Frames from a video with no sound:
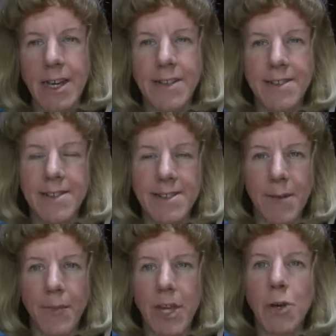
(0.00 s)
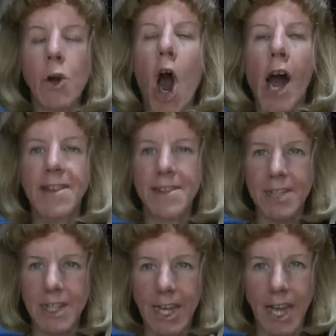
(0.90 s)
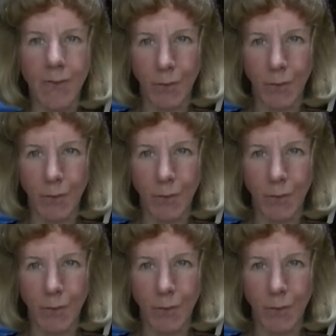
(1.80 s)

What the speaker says: This is something you constantly have